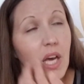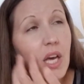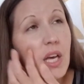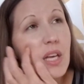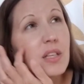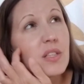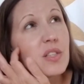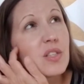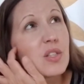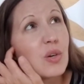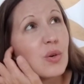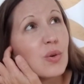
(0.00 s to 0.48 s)

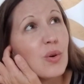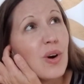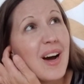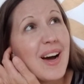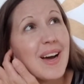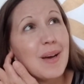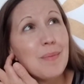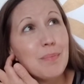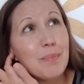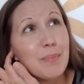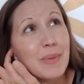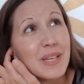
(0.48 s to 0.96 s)
So
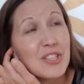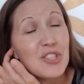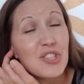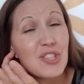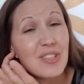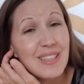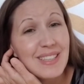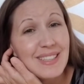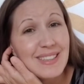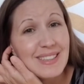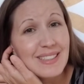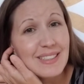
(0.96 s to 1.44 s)
I'm
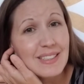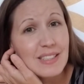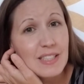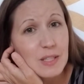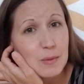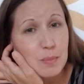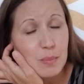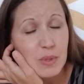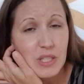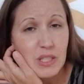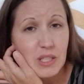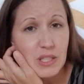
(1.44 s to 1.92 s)
mentioning this
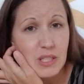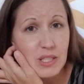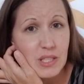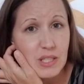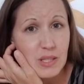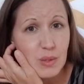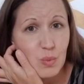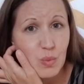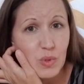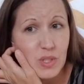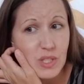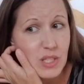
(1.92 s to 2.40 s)
because
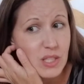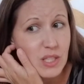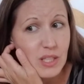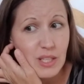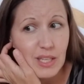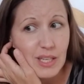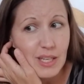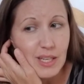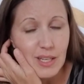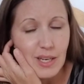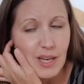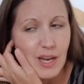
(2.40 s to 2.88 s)
once
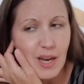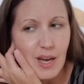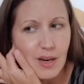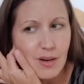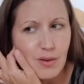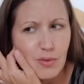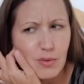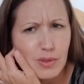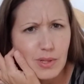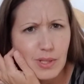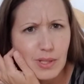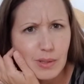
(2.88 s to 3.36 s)
again, I
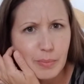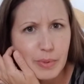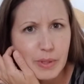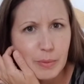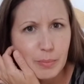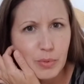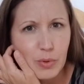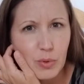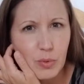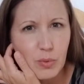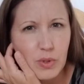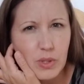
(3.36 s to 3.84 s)
don't think
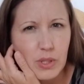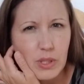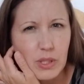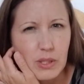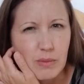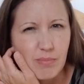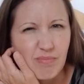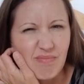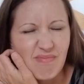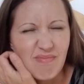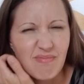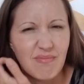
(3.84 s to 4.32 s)
people really
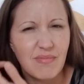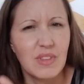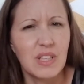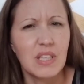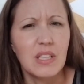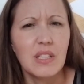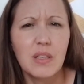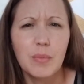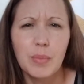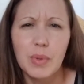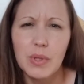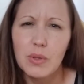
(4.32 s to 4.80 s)

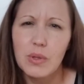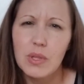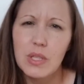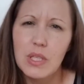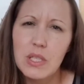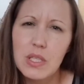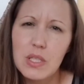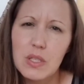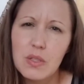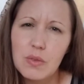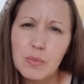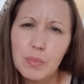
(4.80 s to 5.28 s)
think about
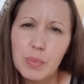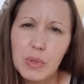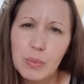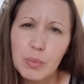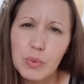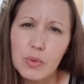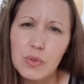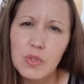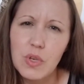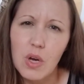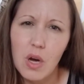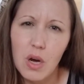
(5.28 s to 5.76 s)
this or
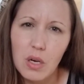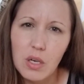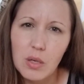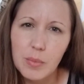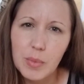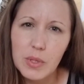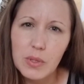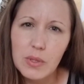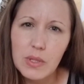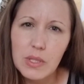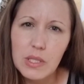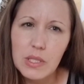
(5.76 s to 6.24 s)
people talk
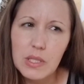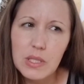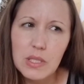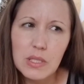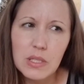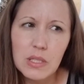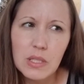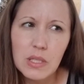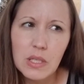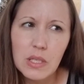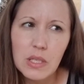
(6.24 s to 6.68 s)
about this.